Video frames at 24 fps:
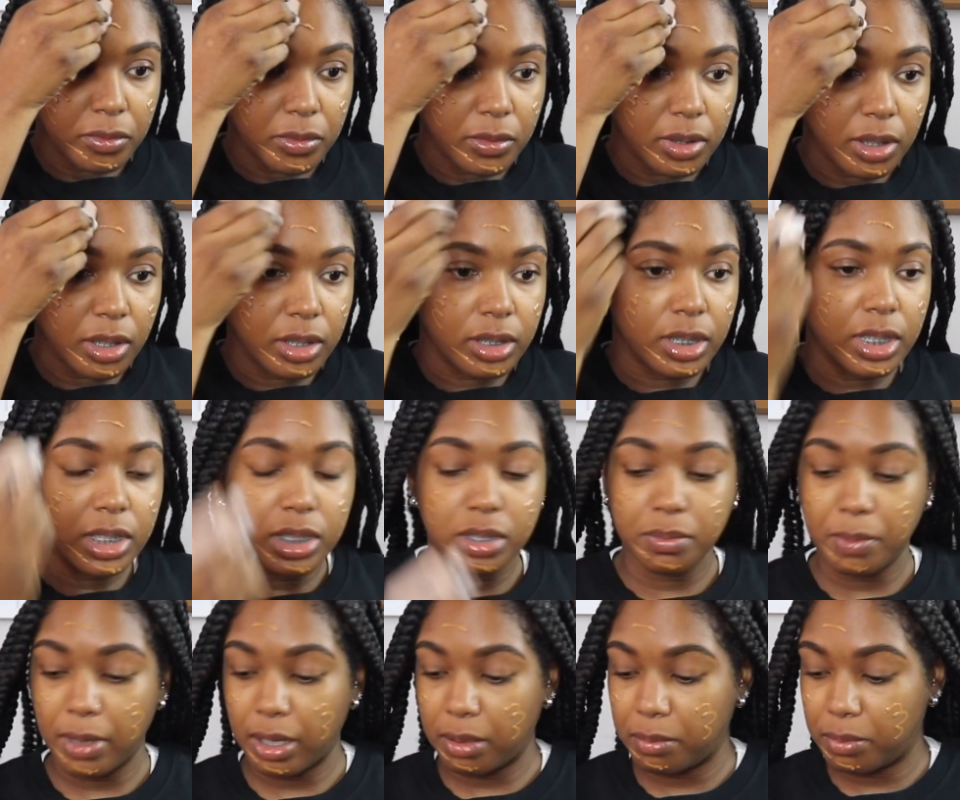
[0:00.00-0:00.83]
and this
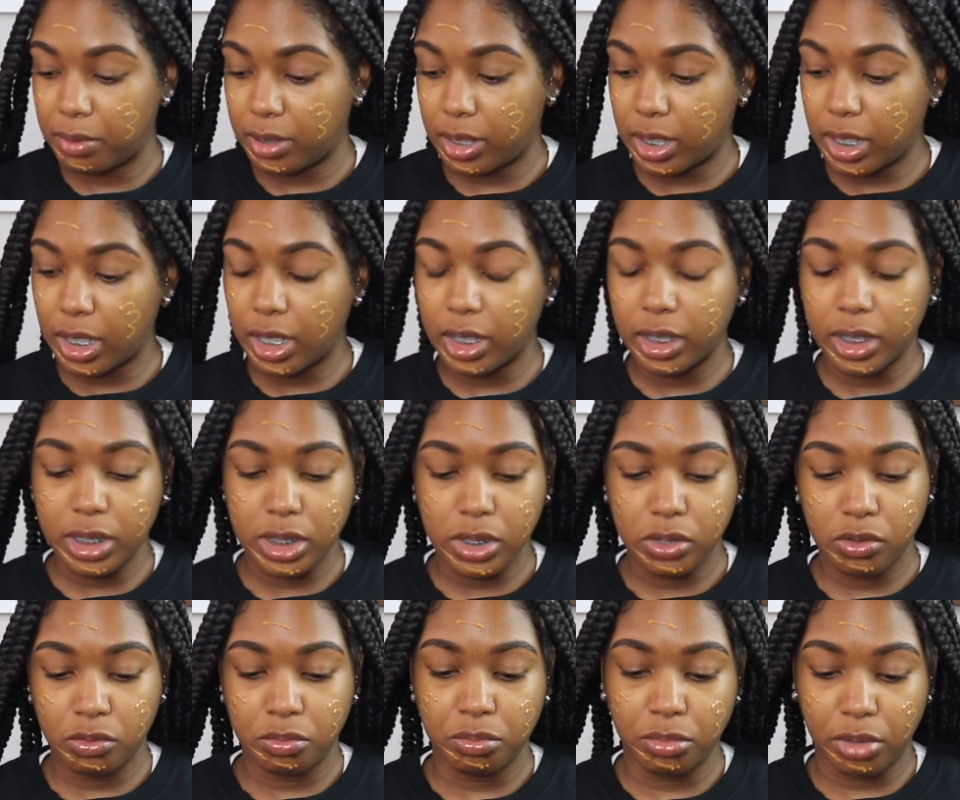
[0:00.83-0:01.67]
baby hella
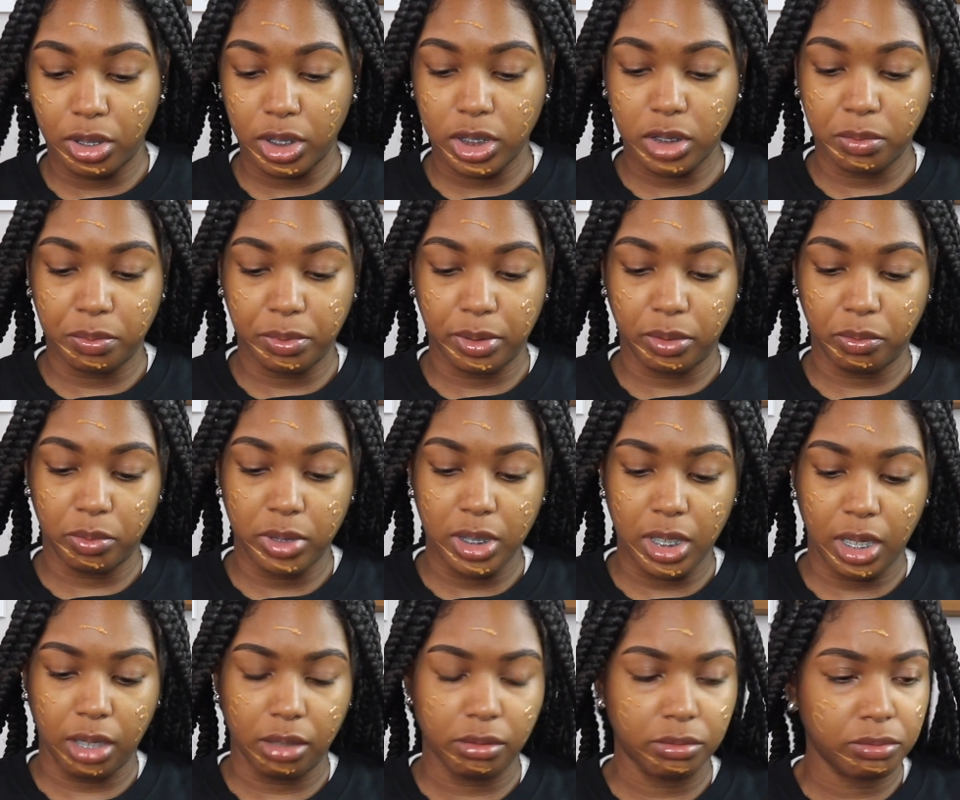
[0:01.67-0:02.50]
too much but we
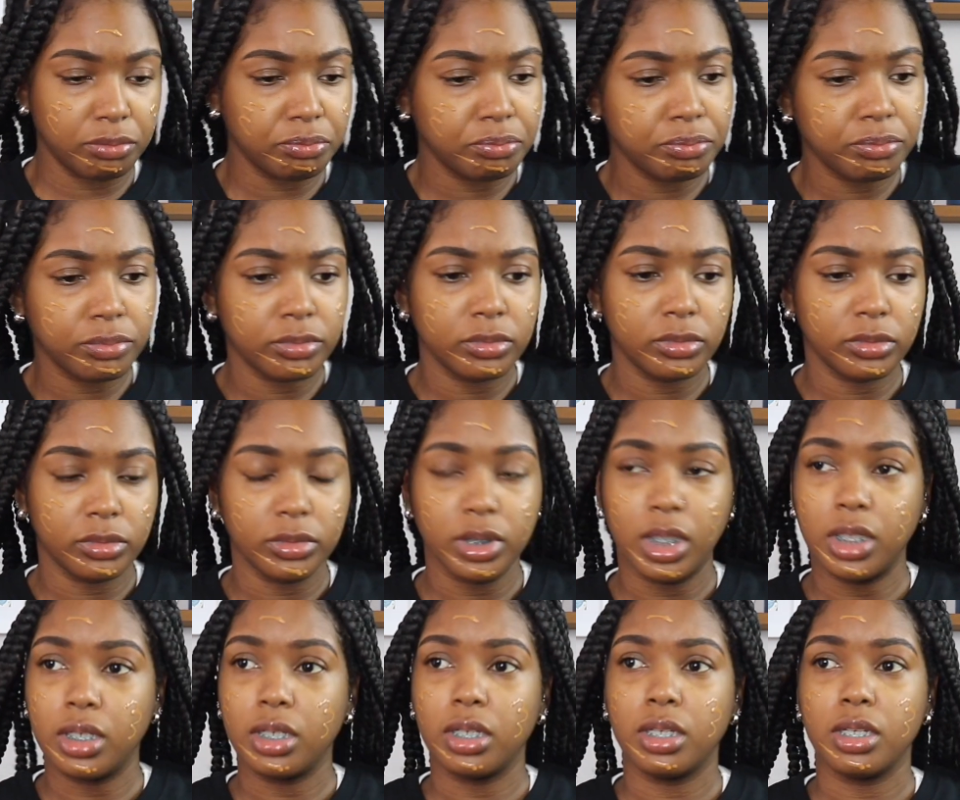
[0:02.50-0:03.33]
don't
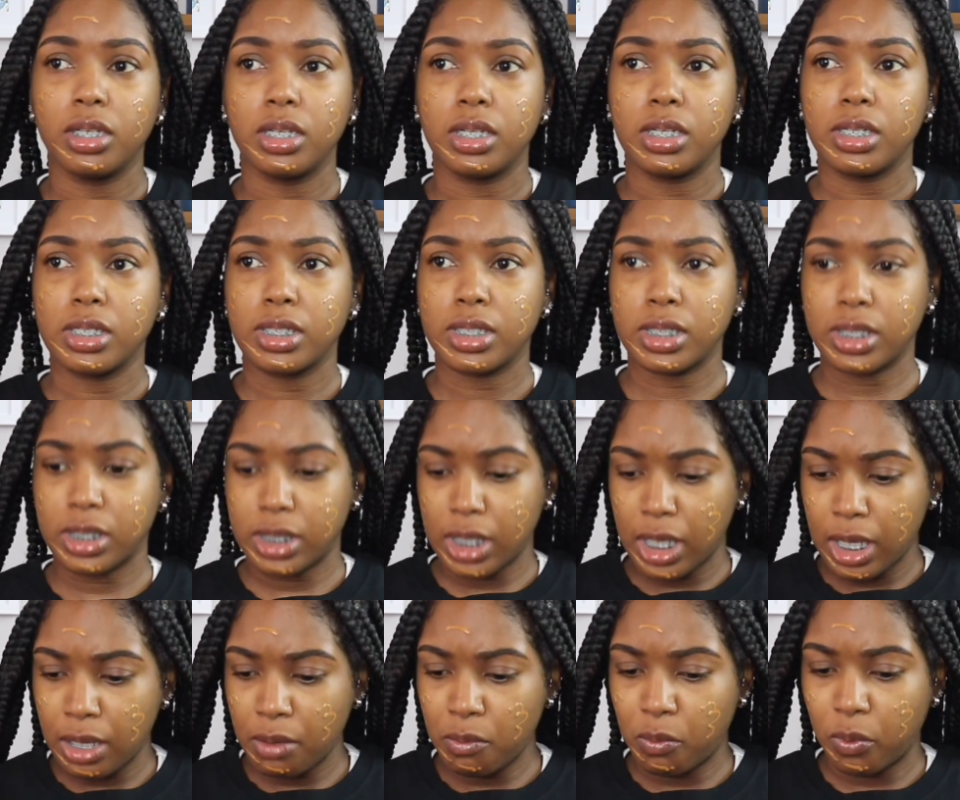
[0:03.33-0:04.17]

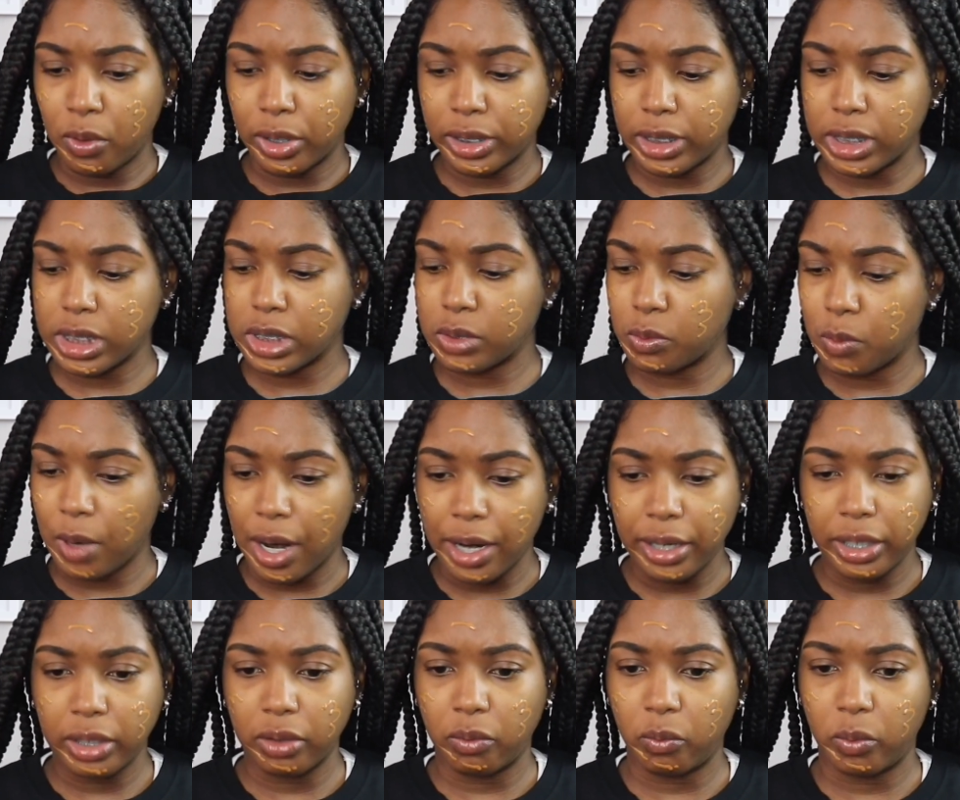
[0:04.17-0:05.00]
see what it's
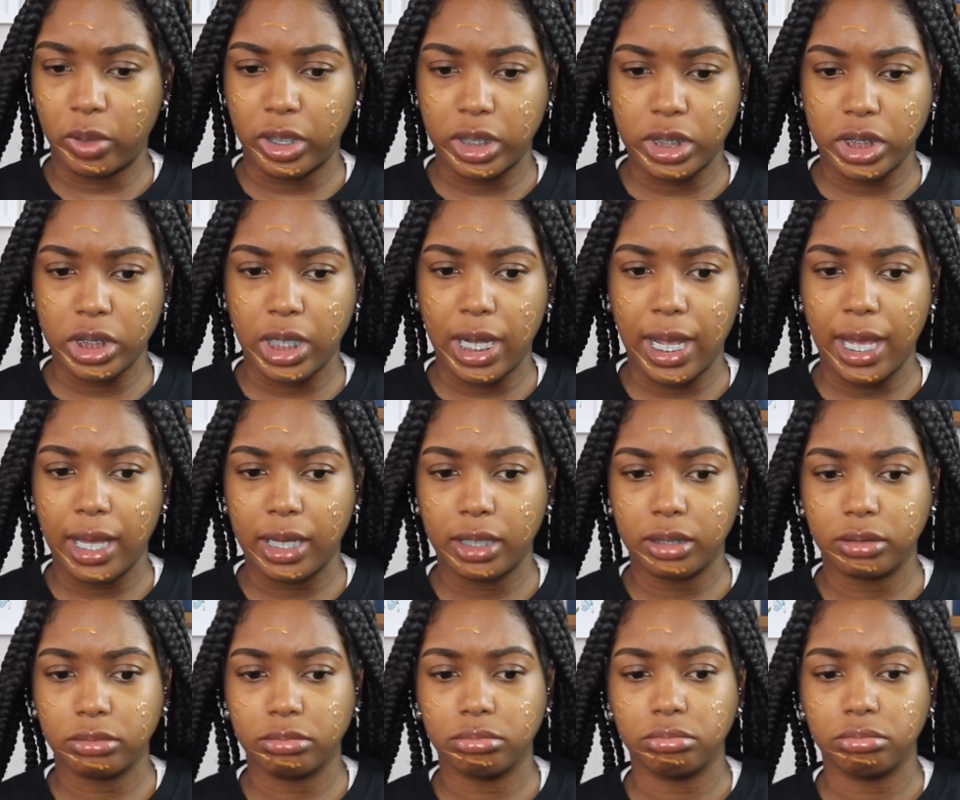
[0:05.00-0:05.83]
working with y'all